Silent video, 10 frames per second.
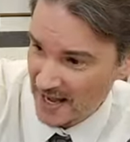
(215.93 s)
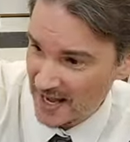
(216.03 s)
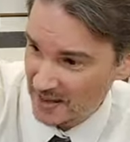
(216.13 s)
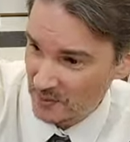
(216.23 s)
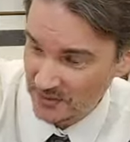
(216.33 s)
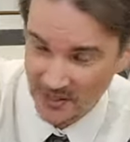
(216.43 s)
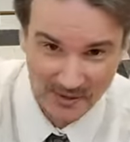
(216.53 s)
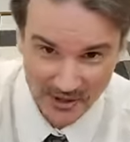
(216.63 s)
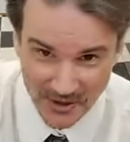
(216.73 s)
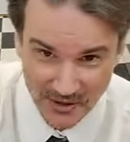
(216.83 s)
And what they
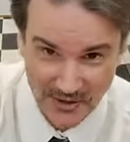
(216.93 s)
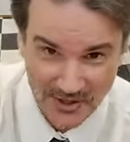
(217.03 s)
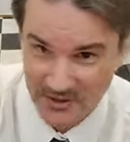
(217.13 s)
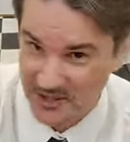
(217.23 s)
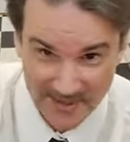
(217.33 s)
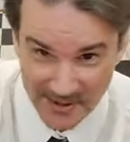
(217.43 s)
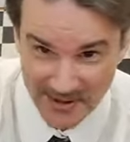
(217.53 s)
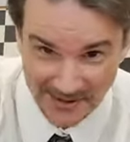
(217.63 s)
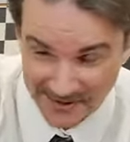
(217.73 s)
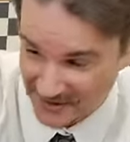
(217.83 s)
would do, and you see them
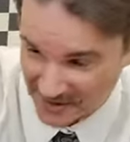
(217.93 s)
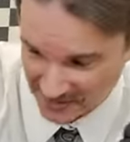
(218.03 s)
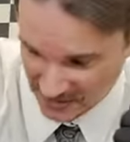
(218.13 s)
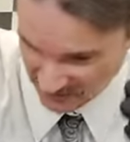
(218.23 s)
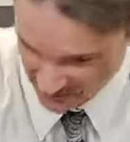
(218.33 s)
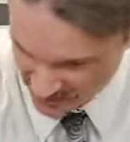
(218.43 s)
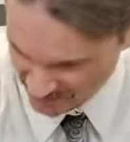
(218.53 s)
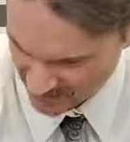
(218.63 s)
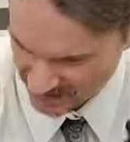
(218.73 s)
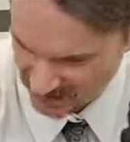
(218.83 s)
do it, they'll
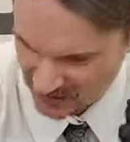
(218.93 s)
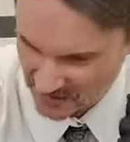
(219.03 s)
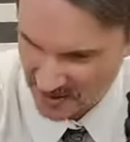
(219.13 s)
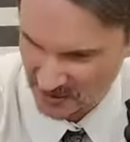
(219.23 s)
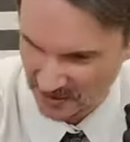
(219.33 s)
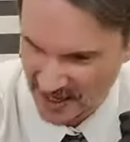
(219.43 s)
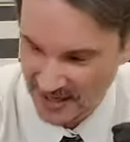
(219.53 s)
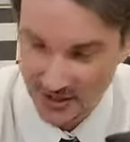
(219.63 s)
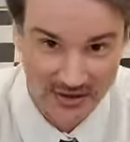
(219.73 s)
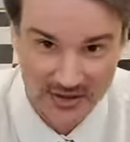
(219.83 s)
dip into the metal glass.